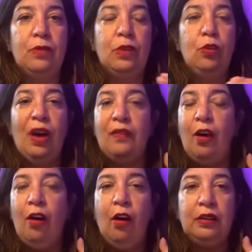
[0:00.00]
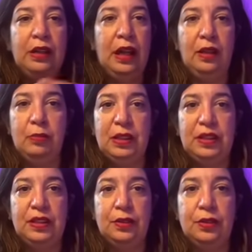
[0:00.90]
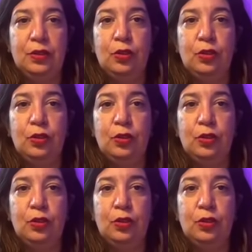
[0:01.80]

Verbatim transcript: You have all the elements here